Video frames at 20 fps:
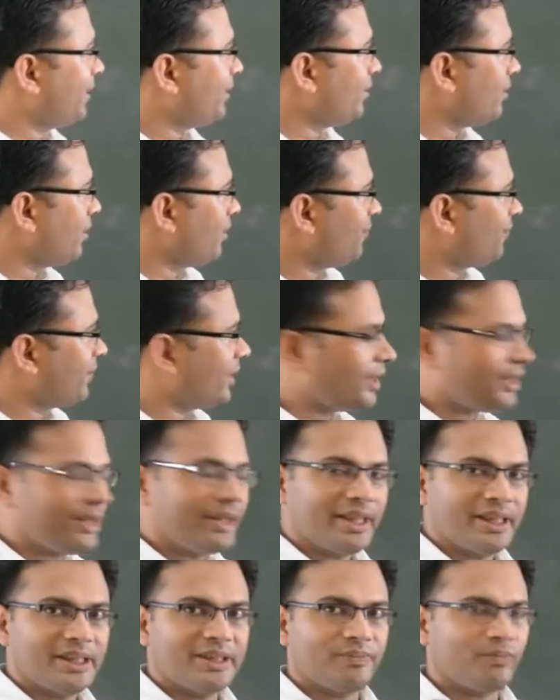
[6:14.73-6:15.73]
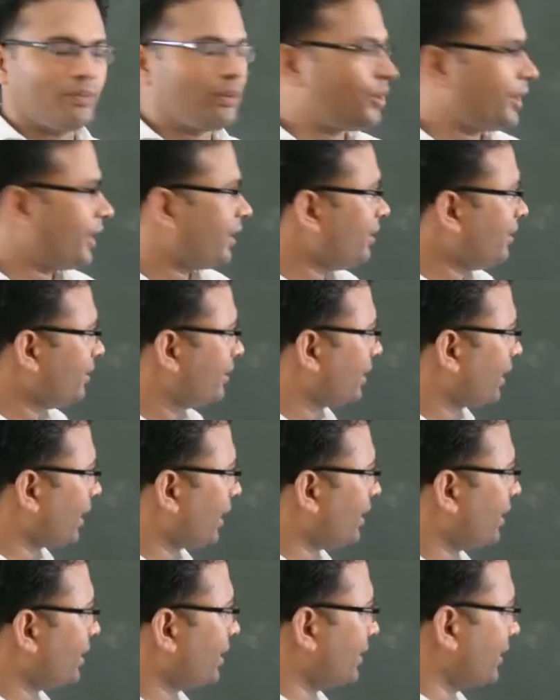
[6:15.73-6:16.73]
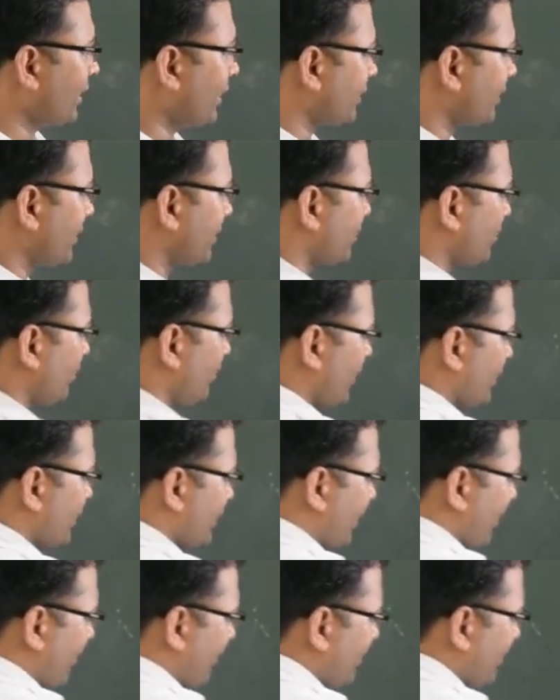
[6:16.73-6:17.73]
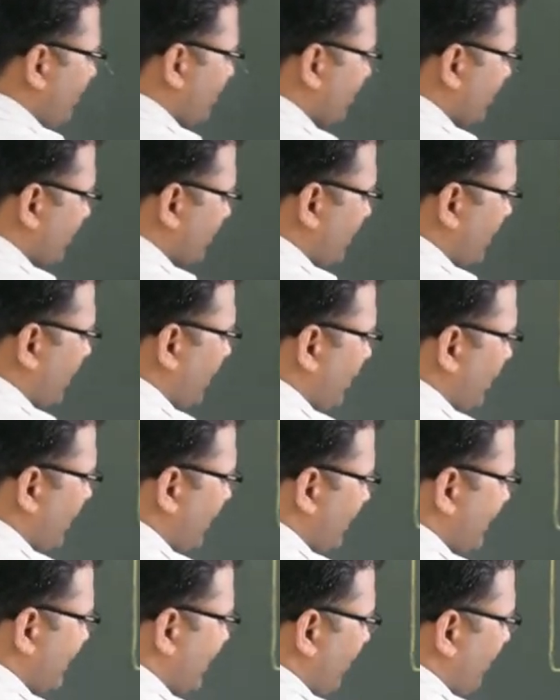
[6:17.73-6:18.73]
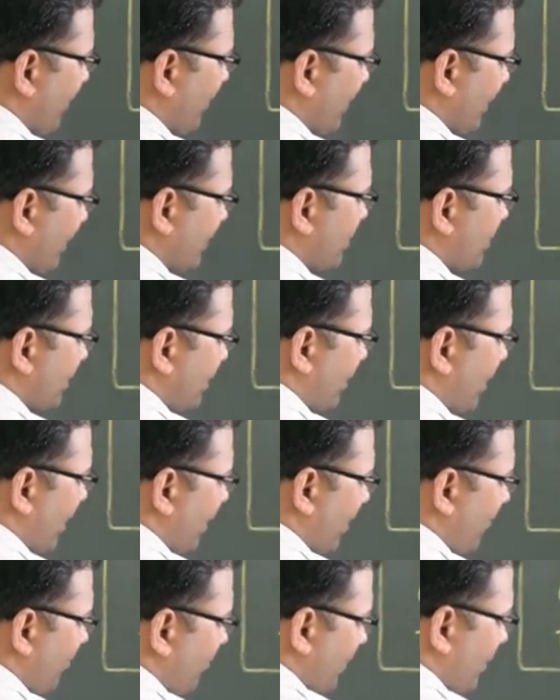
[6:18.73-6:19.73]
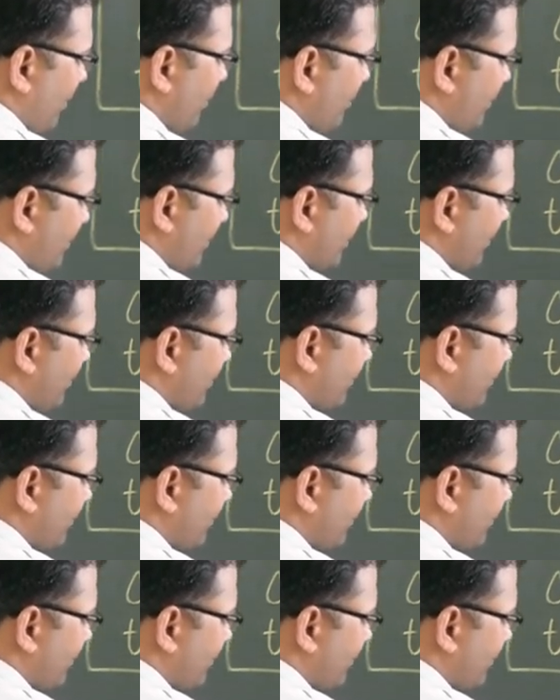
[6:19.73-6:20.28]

of current is flowing in a conductor. So what is given? Current is given as 10 amperes